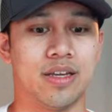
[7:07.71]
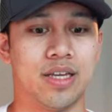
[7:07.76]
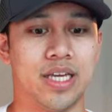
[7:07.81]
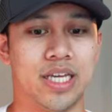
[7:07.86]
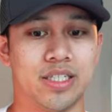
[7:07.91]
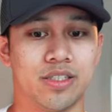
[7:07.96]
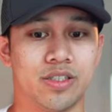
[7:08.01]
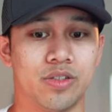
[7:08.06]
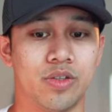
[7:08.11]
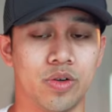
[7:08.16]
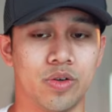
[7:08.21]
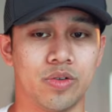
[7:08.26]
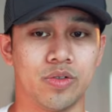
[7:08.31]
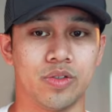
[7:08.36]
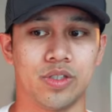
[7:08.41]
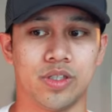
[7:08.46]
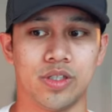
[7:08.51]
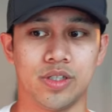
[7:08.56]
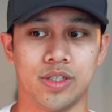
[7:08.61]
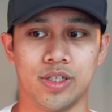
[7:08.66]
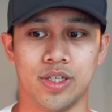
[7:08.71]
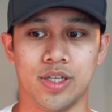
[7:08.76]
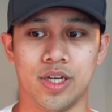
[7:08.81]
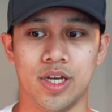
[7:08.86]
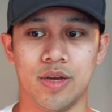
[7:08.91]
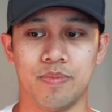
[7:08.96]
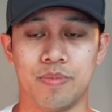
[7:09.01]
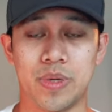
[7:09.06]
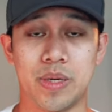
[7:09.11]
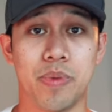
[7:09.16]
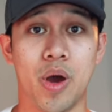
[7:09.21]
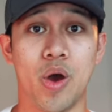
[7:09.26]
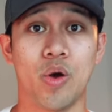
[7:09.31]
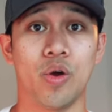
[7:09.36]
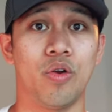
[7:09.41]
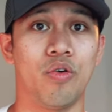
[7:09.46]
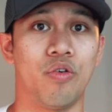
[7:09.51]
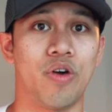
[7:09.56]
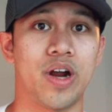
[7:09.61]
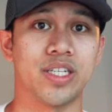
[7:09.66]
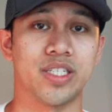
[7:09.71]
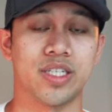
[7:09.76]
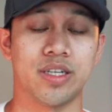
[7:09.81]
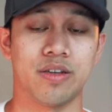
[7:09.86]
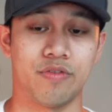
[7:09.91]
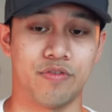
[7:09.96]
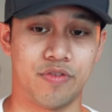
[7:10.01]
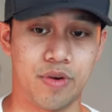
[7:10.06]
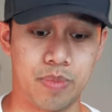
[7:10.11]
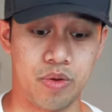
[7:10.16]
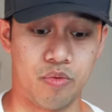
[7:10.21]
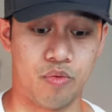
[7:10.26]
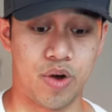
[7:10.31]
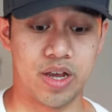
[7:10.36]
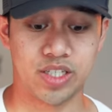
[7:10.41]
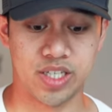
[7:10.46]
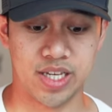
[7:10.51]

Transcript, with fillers: it's not going to be polarizing from the rest of your